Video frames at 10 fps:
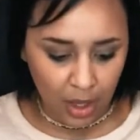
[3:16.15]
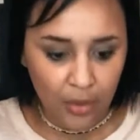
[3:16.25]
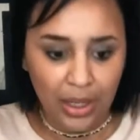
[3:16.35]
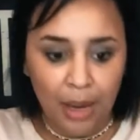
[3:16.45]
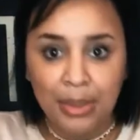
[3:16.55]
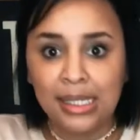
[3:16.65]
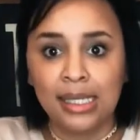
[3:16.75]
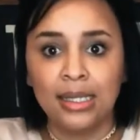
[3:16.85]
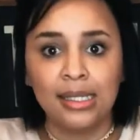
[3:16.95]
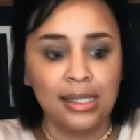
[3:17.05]
Okay, I'm gonna
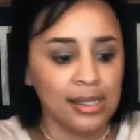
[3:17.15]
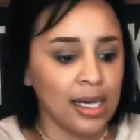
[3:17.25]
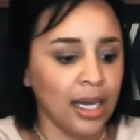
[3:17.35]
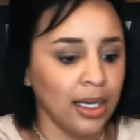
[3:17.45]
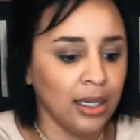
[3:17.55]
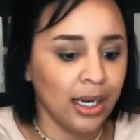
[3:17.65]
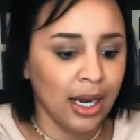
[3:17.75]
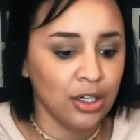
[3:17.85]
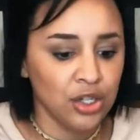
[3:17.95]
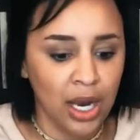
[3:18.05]
set this aside, let it
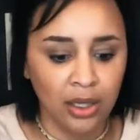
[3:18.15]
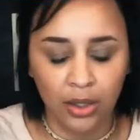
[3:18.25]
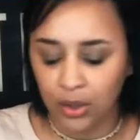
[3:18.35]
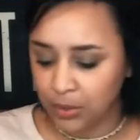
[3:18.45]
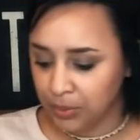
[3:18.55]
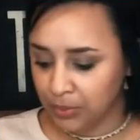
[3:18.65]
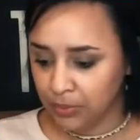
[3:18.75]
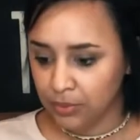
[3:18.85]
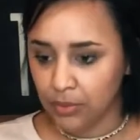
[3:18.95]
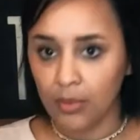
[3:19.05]
air dry a little,
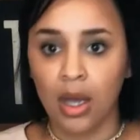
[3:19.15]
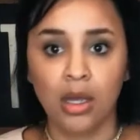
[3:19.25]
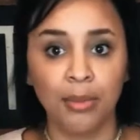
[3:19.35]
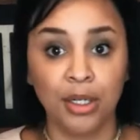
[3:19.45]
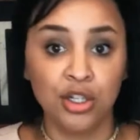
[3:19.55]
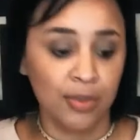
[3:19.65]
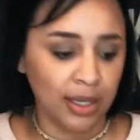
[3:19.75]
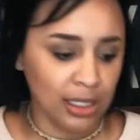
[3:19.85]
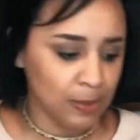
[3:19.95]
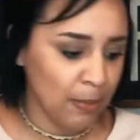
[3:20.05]
and I'm gonna do my
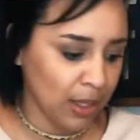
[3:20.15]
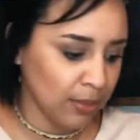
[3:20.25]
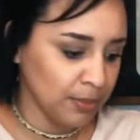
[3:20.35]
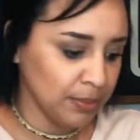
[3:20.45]
next pumpkin.